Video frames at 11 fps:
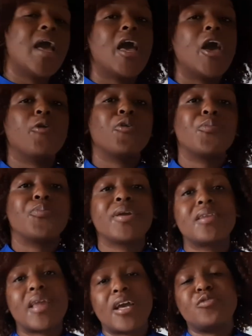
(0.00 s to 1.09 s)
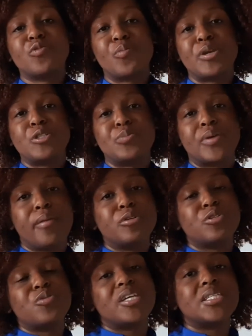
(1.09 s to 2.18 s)
It will be nice for me to be able
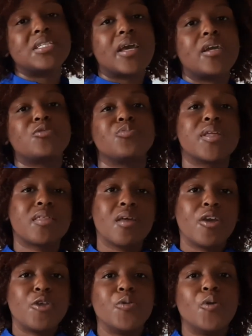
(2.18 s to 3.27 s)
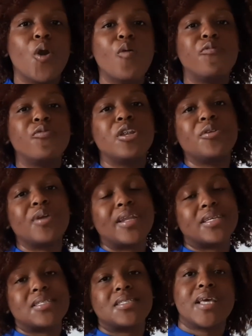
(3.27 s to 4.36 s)
to interact with you. Hopefully you
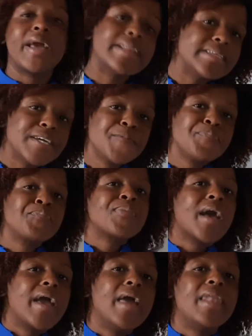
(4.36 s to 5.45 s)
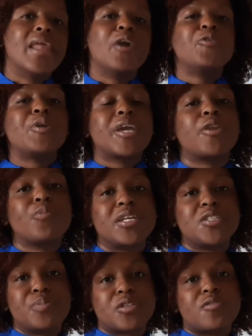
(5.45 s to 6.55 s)
understand and now you get what
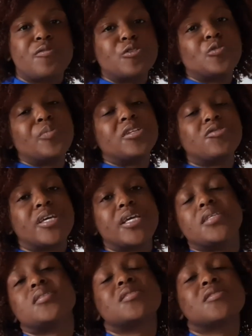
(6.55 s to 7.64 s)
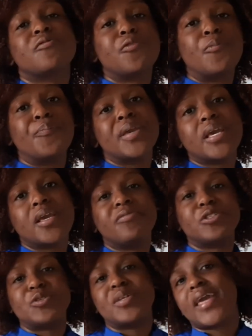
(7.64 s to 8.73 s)
spectrophotometry is. From me for
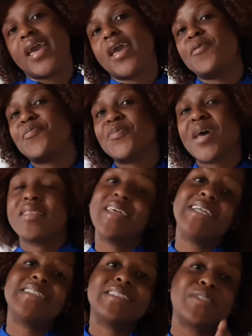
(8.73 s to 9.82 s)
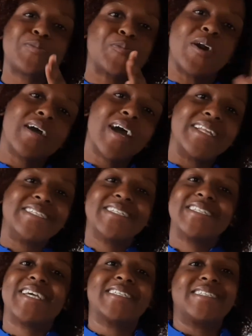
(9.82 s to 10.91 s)
today, that's it. Until
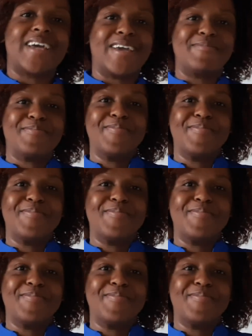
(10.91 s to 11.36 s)
next time.